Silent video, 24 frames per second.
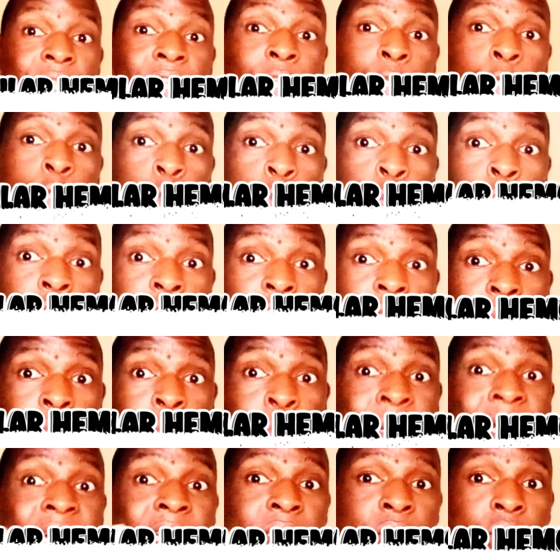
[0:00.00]
the juicy
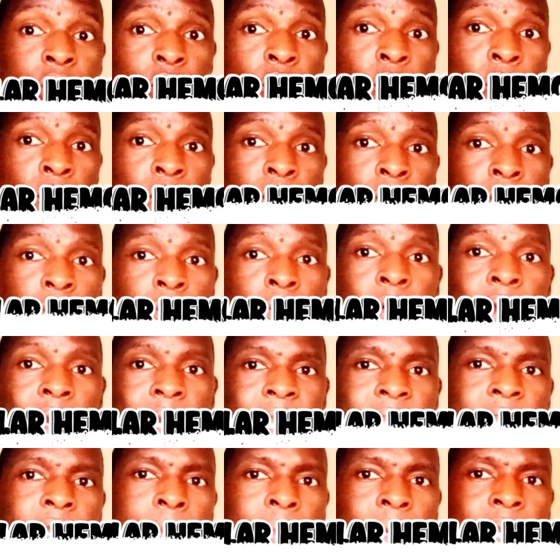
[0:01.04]
part of
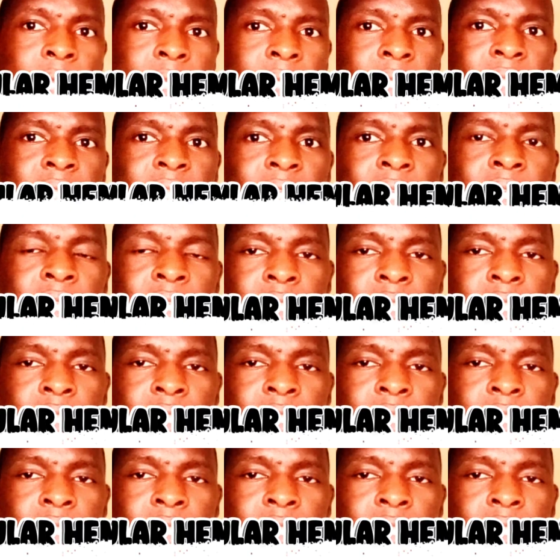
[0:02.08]
red blood cell,